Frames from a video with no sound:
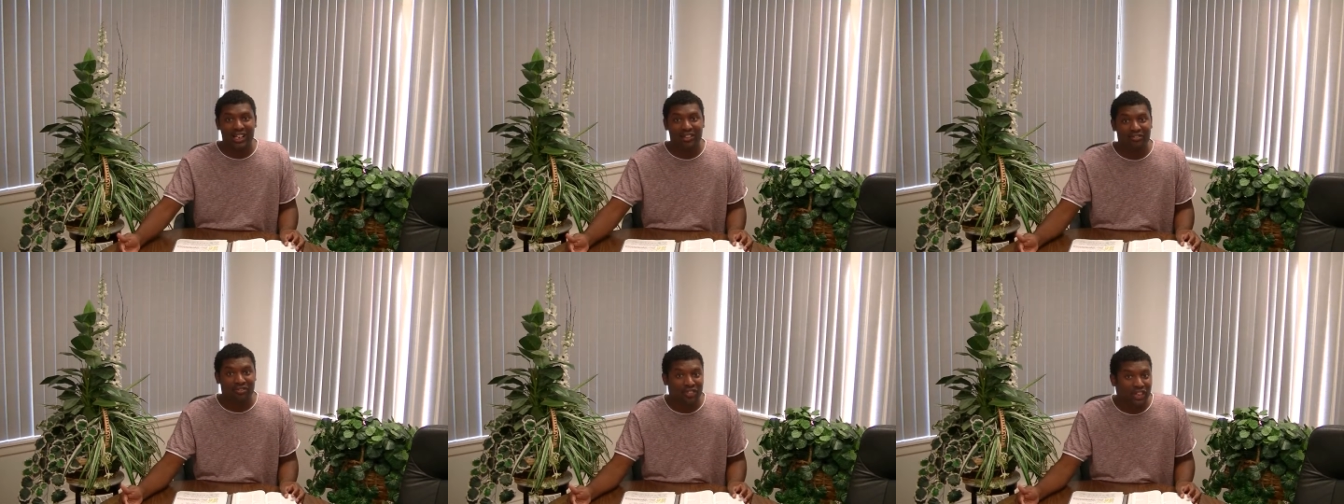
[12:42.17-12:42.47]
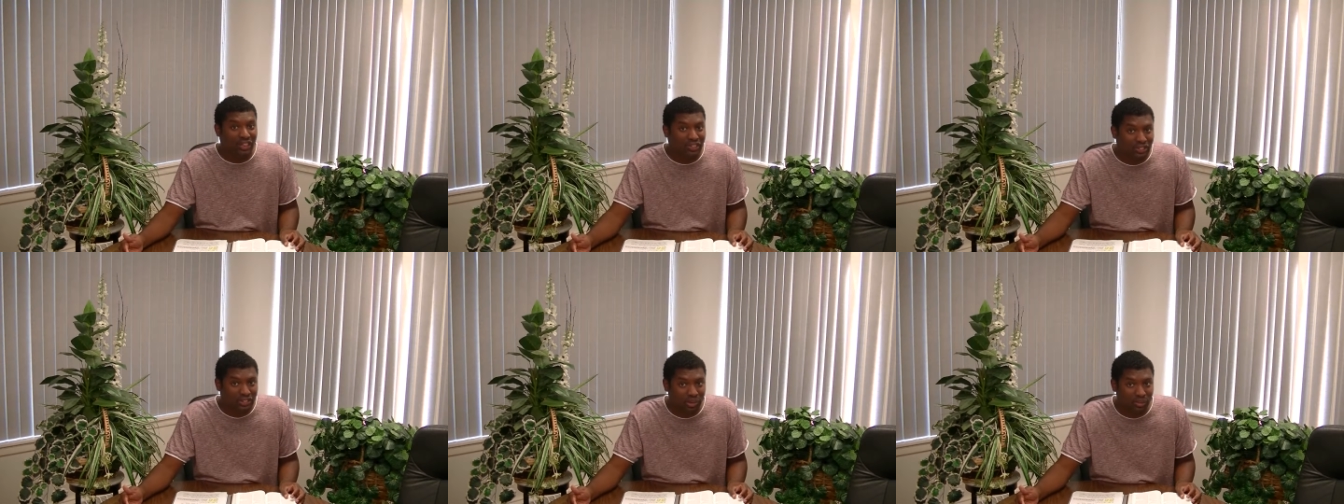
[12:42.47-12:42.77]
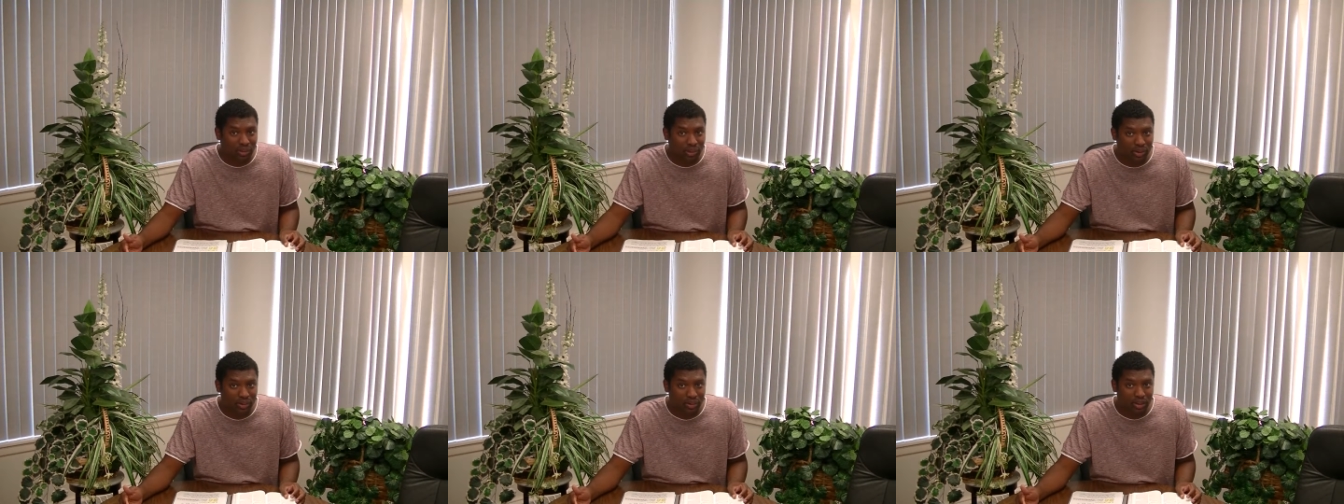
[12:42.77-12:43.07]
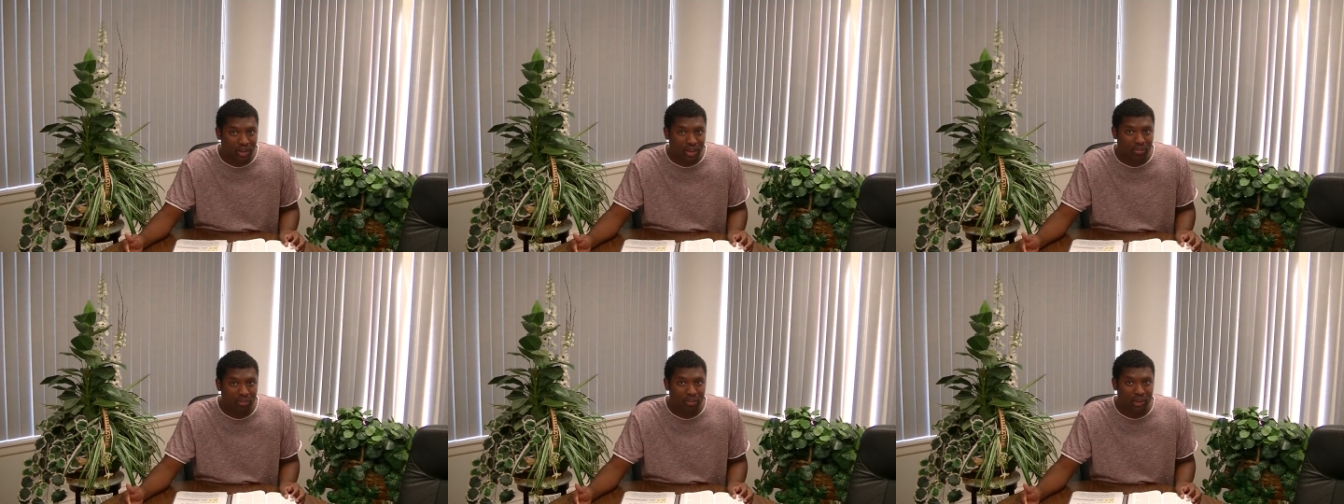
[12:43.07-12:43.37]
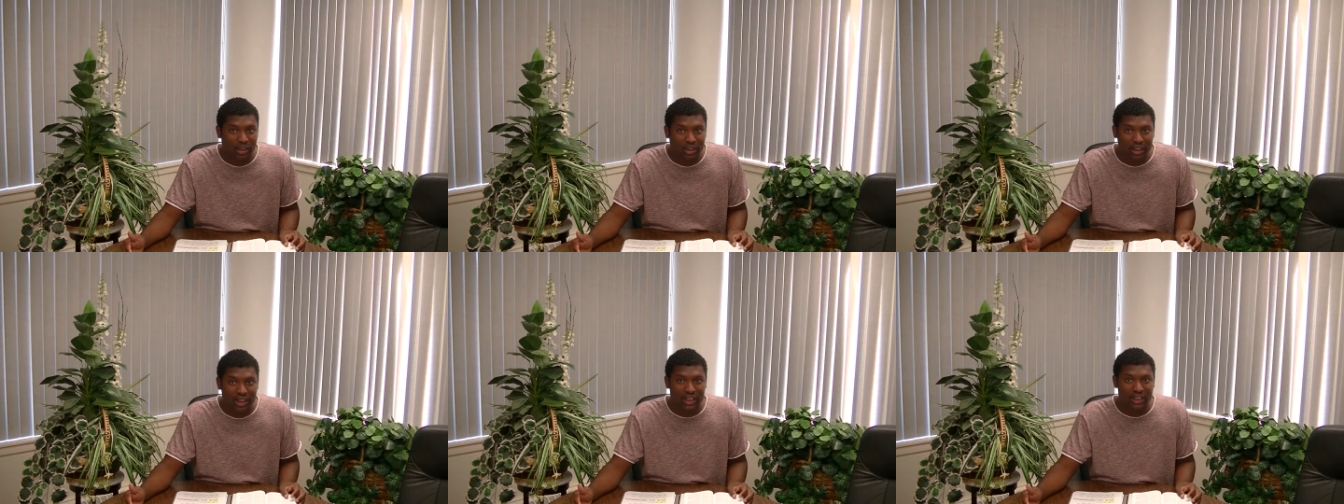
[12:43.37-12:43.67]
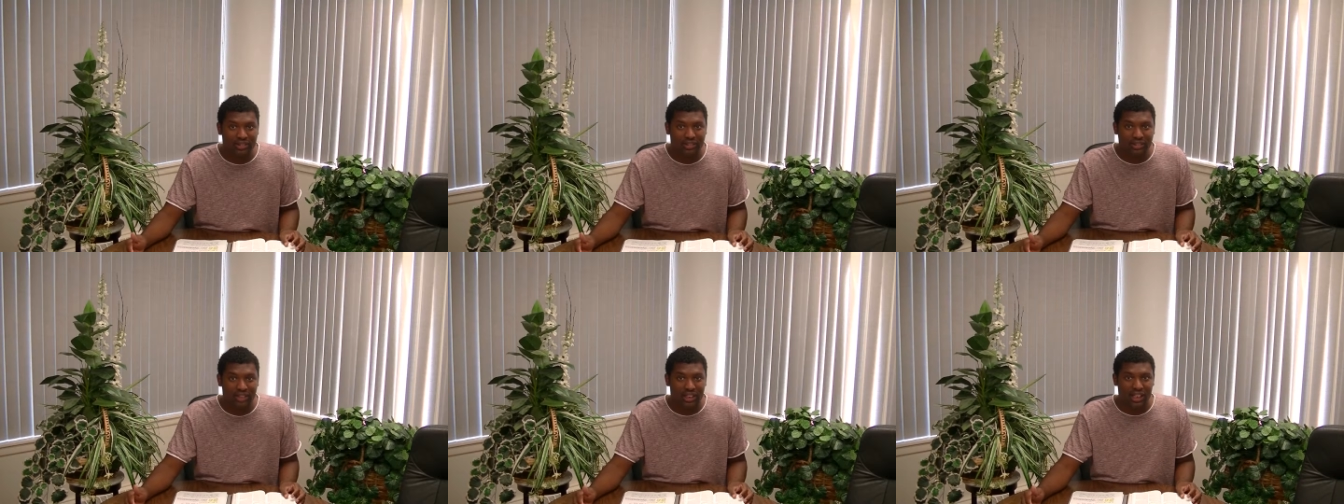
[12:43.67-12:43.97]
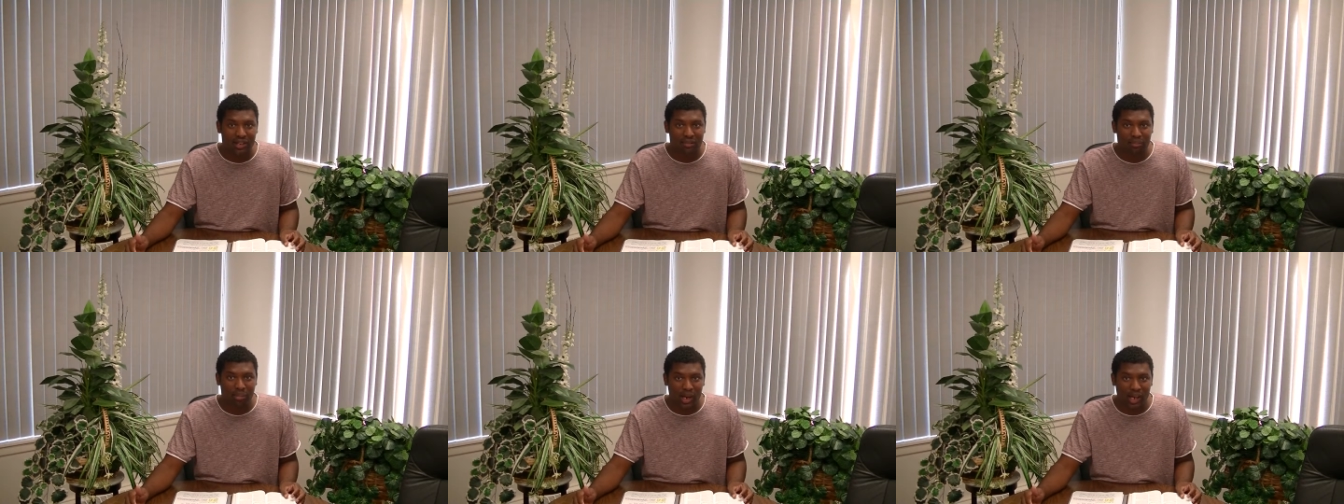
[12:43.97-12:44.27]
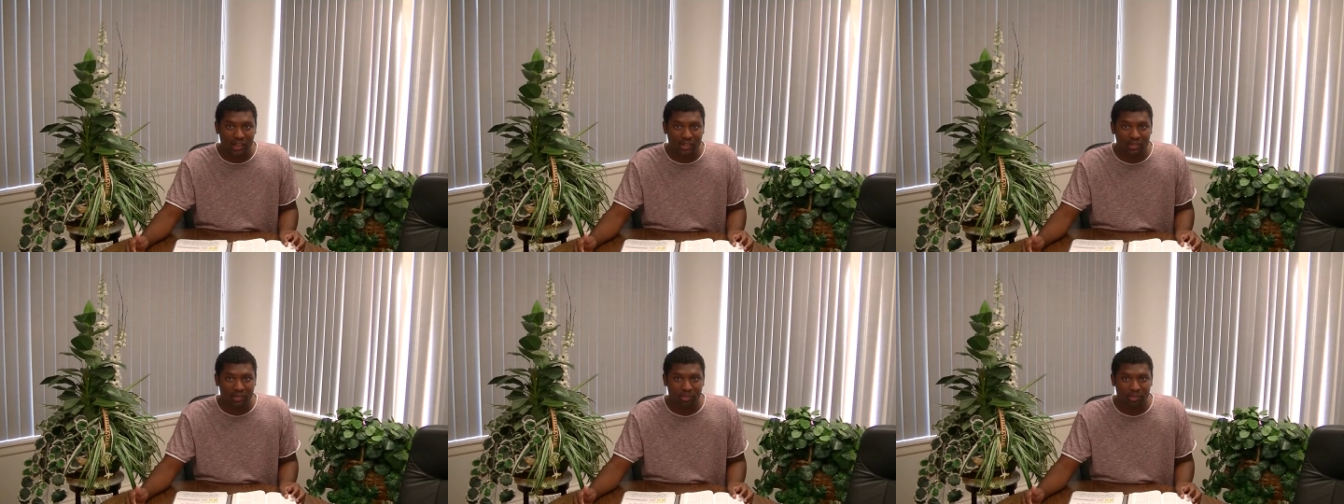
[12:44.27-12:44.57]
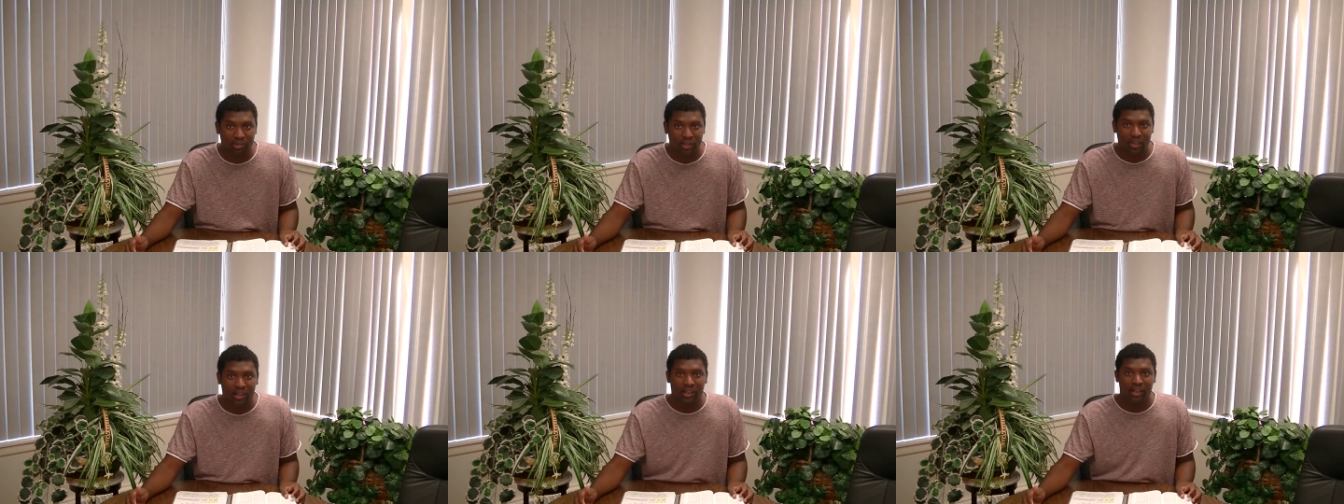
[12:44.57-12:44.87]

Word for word: invisible, believes the impossible.